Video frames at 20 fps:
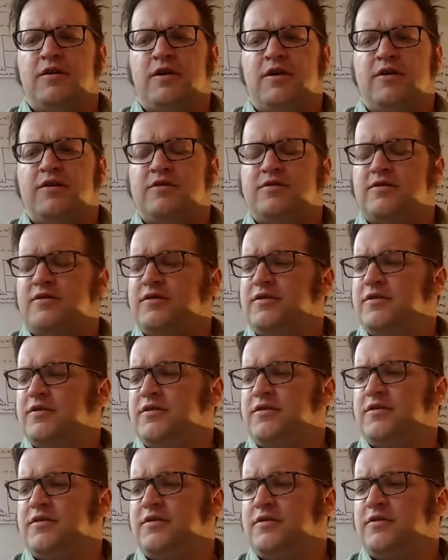And
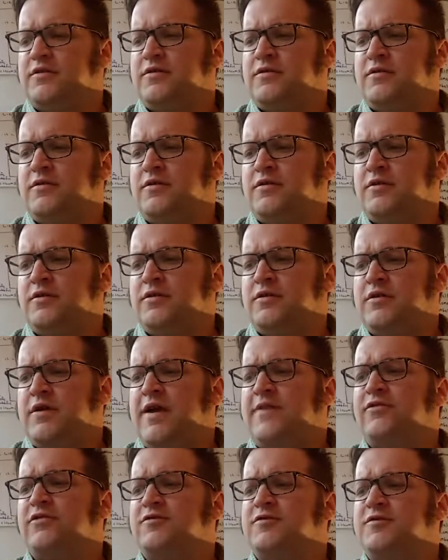
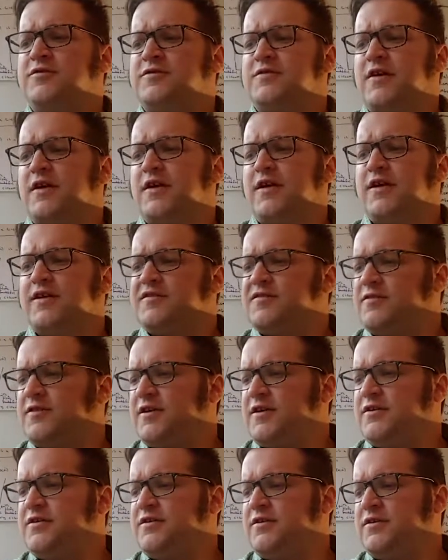ever since I asked
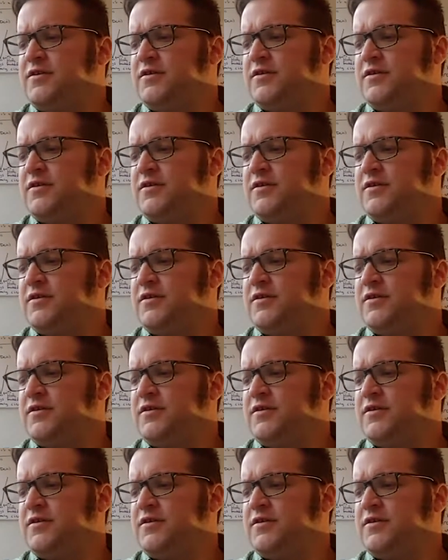that,